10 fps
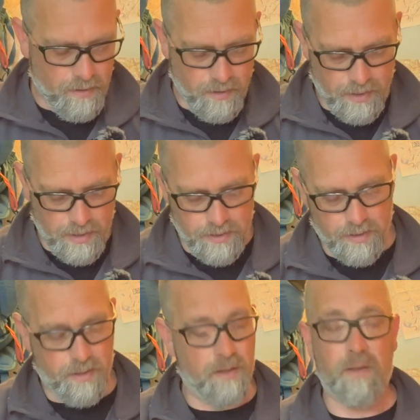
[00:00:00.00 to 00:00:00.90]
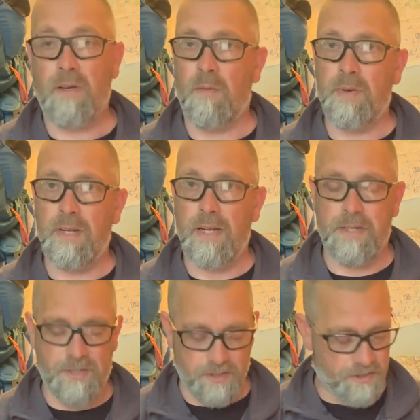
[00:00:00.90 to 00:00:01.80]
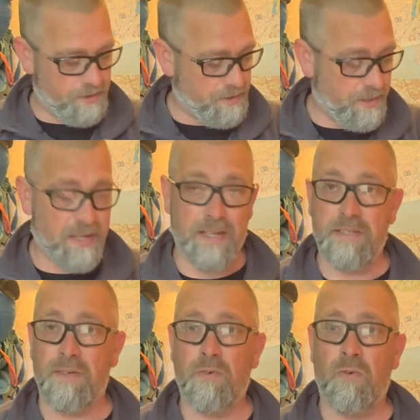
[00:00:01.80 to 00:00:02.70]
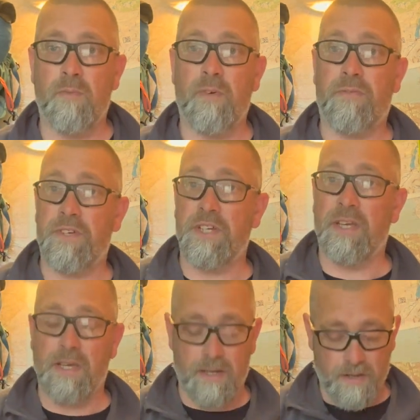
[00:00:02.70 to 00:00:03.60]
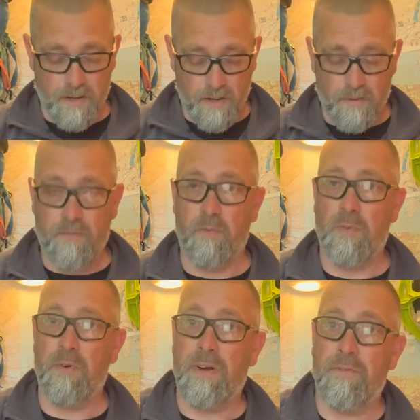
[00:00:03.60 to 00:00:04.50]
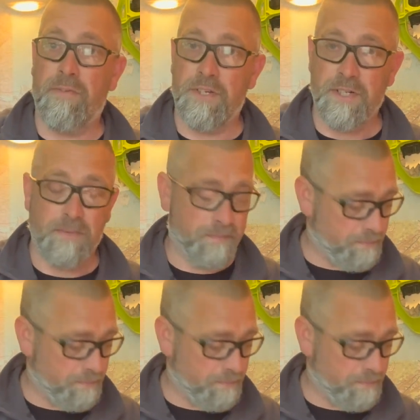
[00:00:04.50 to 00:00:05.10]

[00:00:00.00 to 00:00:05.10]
and a couple of ledgers. So that is all of my fishing gear for when we're out fishing.